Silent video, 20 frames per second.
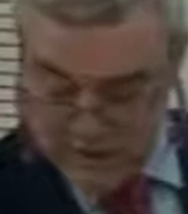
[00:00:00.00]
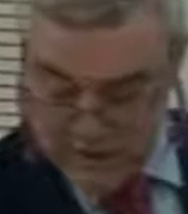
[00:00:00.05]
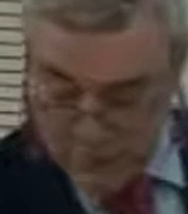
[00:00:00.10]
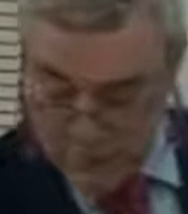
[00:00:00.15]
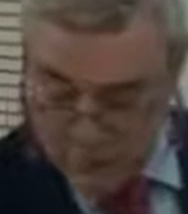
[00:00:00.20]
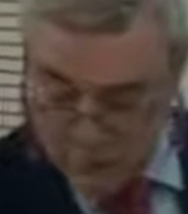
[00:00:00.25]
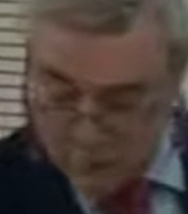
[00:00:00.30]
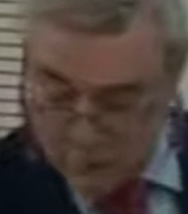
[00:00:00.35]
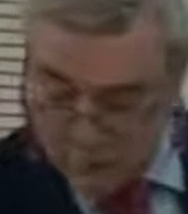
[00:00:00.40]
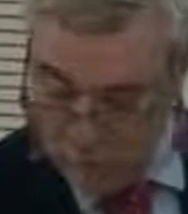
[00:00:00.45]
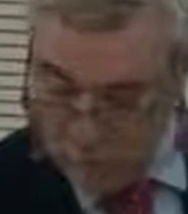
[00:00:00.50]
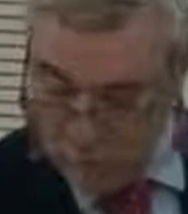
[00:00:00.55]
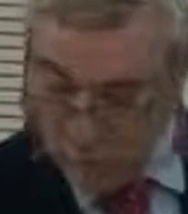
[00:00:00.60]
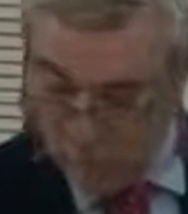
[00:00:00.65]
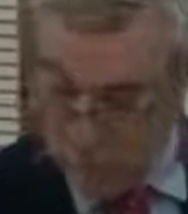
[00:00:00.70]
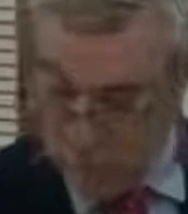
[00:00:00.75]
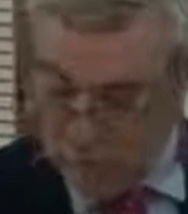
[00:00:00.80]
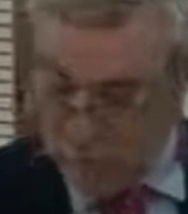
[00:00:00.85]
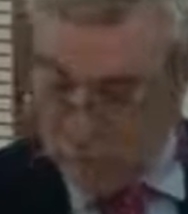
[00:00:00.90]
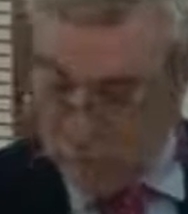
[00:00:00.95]
as a whole.
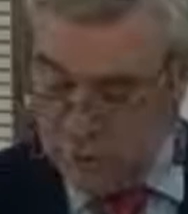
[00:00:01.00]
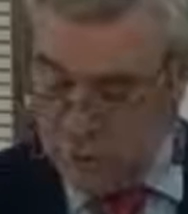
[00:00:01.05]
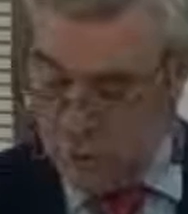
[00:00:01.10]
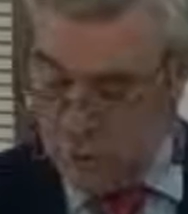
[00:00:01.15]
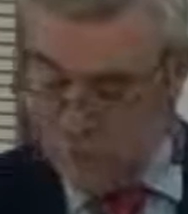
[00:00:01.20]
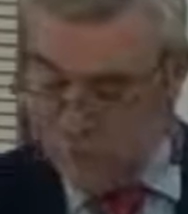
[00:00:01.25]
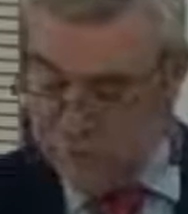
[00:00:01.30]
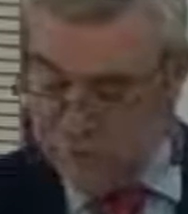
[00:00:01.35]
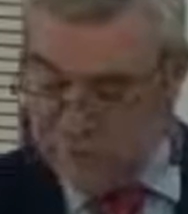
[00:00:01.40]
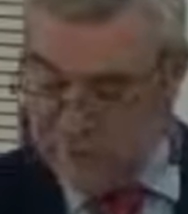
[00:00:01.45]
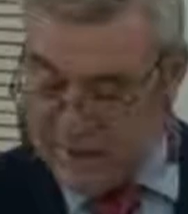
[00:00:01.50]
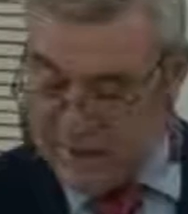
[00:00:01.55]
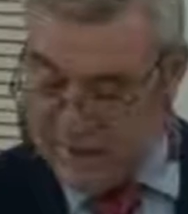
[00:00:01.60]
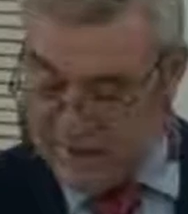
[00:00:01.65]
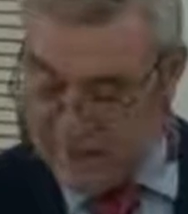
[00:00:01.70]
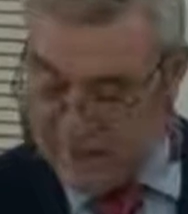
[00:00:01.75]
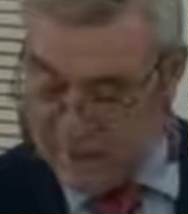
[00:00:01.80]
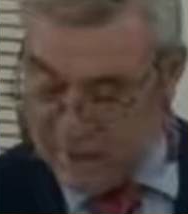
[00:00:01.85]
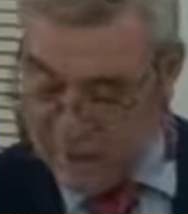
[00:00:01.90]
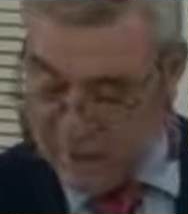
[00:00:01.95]

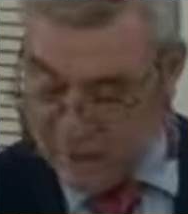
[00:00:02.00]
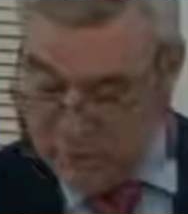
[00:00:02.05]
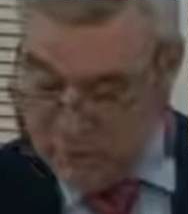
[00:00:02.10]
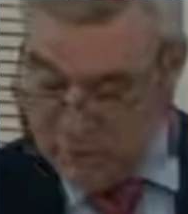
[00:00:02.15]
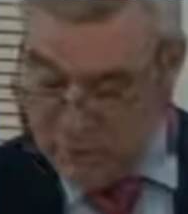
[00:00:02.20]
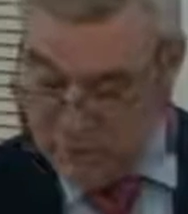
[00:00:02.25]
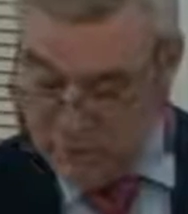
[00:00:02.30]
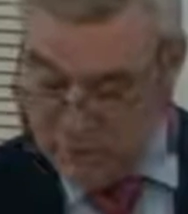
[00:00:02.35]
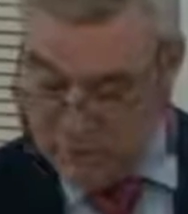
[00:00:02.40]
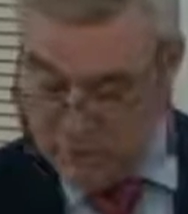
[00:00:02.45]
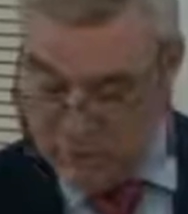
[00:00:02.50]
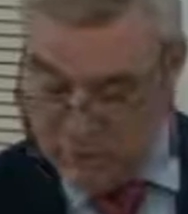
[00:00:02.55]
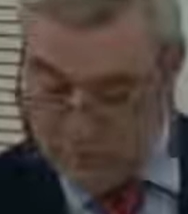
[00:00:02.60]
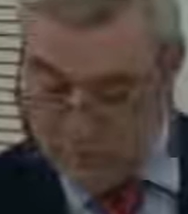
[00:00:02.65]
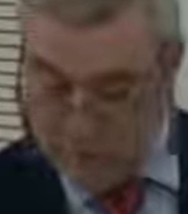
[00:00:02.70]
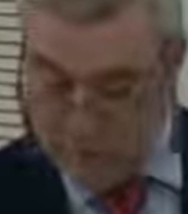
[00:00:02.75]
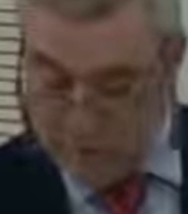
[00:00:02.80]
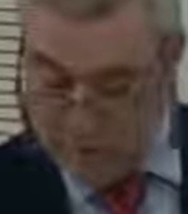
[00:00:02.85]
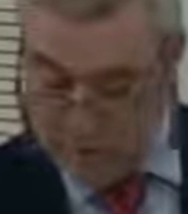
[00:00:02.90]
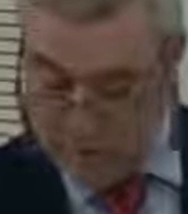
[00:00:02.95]
Notwithstanding the relocation
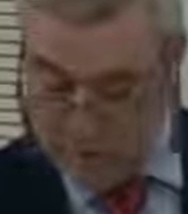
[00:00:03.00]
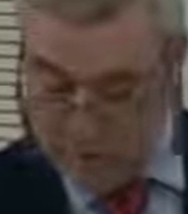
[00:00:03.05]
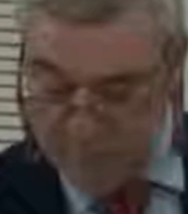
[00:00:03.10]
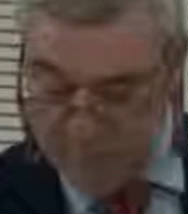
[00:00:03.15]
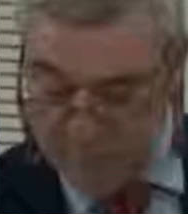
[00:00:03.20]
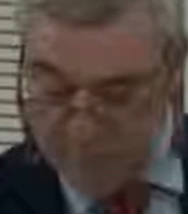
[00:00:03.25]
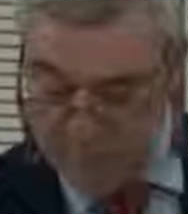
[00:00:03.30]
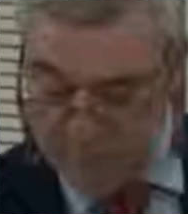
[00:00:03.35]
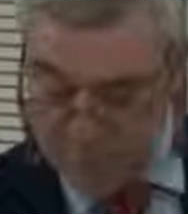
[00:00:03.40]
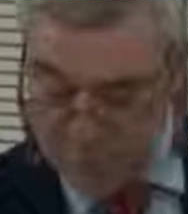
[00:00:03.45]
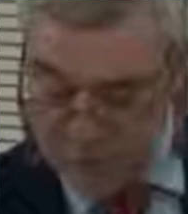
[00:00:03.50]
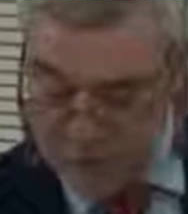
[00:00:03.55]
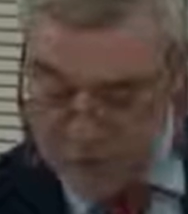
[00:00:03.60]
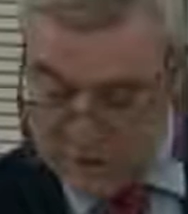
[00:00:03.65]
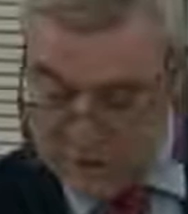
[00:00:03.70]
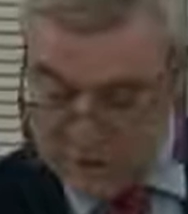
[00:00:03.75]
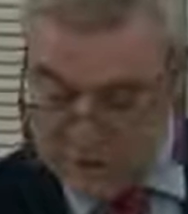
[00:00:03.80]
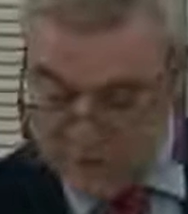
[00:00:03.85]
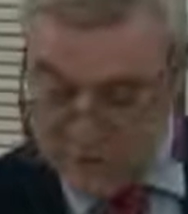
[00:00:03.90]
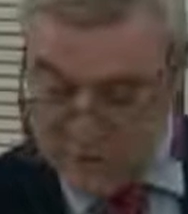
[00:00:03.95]

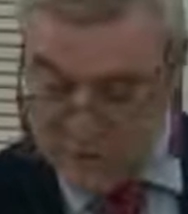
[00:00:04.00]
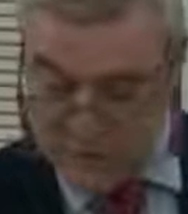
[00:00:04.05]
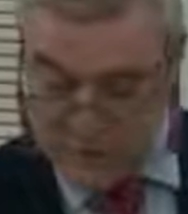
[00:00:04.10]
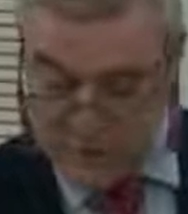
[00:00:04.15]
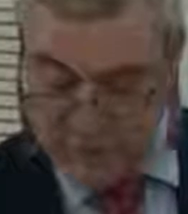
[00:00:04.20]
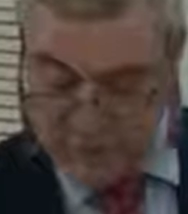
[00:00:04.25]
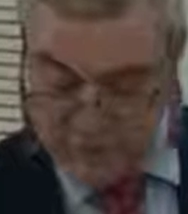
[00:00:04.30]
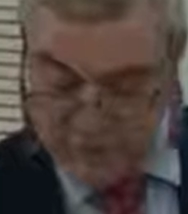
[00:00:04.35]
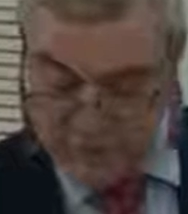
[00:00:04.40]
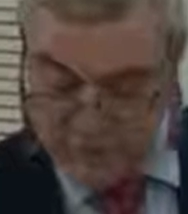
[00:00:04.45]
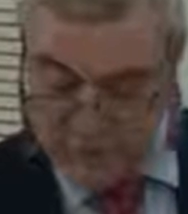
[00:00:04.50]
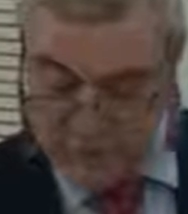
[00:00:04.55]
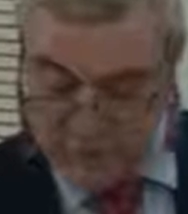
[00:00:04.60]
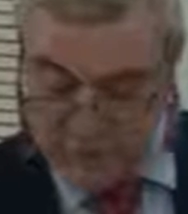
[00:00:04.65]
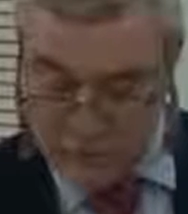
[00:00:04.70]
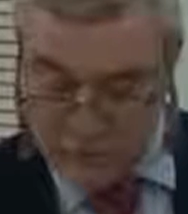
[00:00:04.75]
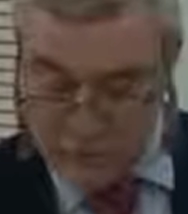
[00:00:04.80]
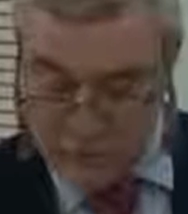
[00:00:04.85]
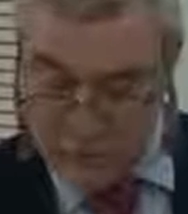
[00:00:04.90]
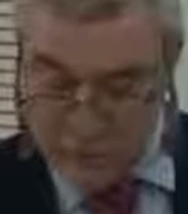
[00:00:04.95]
project, GBC continues
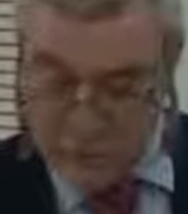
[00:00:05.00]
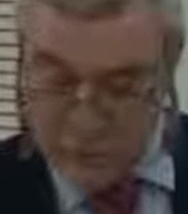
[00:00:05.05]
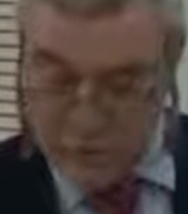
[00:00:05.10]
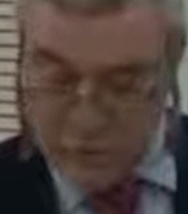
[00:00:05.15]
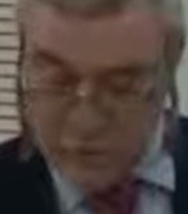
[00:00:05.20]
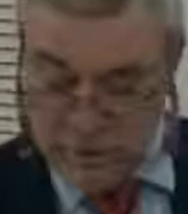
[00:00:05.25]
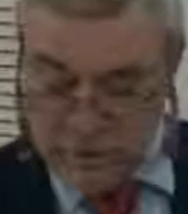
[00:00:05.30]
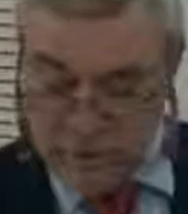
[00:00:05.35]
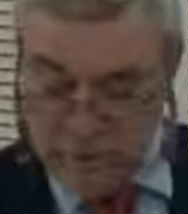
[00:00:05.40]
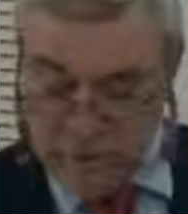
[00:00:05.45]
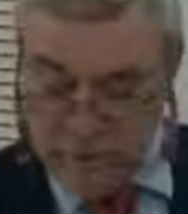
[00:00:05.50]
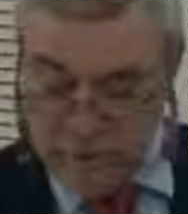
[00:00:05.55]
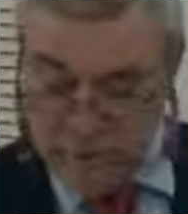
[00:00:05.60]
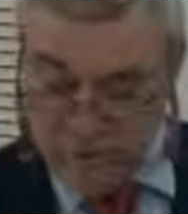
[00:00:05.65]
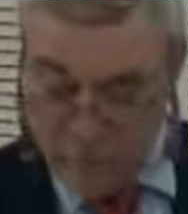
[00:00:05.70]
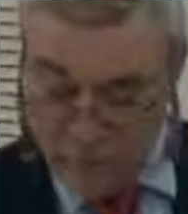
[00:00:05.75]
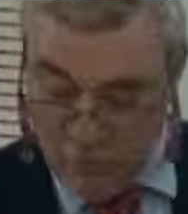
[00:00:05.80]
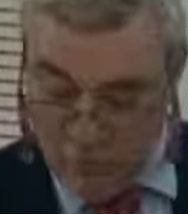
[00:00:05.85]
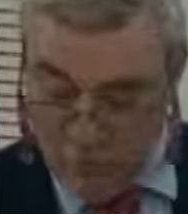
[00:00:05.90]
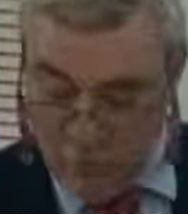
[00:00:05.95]
to
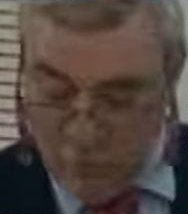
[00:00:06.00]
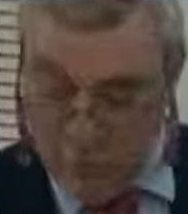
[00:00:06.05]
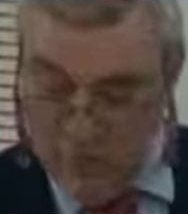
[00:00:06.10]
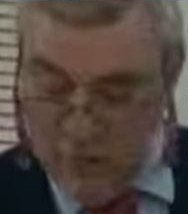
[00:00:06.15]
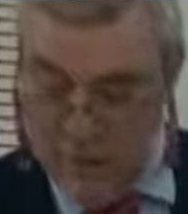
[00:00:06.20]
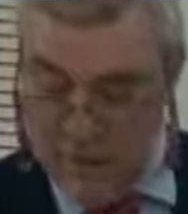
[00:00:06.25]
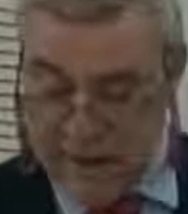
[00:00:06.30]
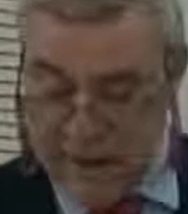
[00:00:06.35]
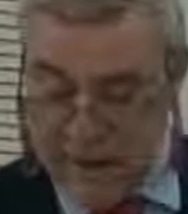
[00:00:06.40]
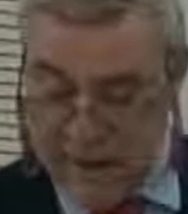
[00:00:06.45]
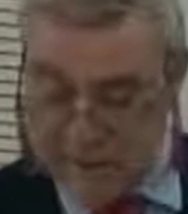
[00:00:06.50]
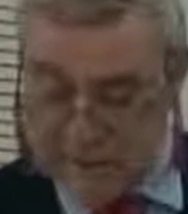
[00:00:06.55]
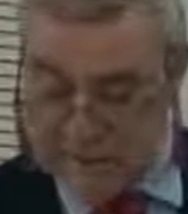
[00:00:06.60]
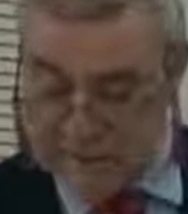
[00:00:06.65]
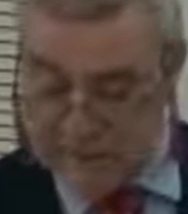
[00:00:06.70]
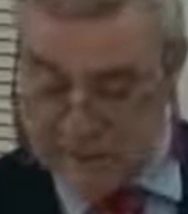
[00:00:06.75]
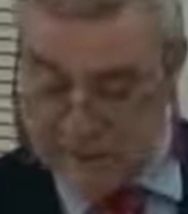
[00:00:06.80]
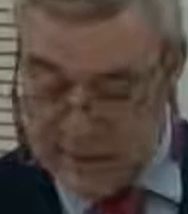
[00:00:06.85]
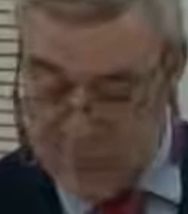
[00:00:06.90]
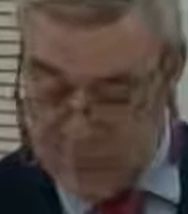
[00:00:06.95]
inform and
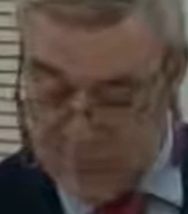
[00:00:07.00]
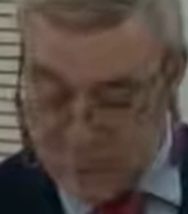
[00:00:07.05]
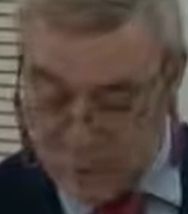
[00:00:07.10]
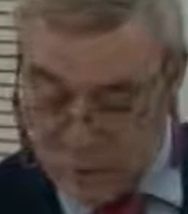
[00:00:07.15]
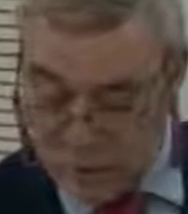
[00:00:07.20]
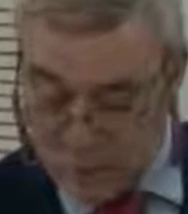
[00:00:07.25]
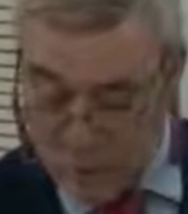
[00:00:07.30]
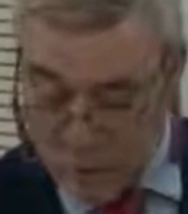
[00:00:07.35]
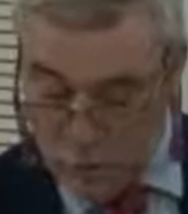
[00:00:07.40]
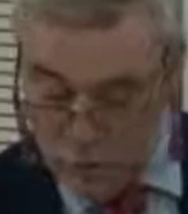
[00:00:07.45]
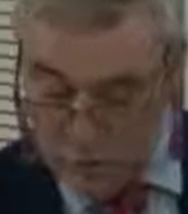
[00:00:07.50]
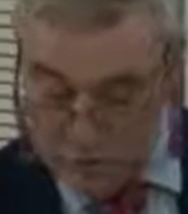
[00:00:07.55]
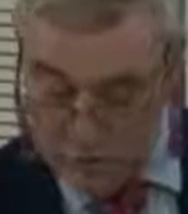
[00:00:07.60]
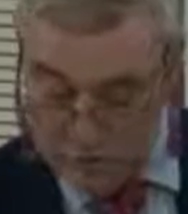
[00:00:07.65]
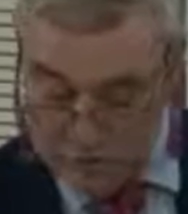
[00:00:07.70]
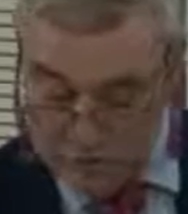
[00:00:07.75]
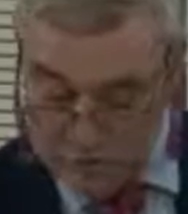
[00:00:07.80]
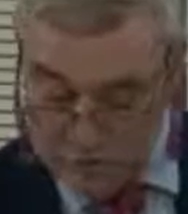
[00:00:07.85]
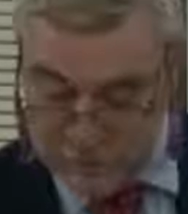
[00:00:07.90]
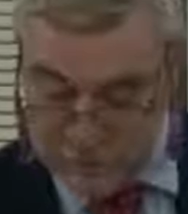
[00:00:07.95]
entertain local
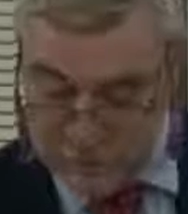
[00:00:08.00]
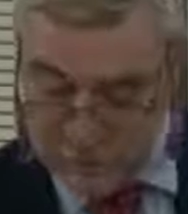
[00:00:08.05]
audience.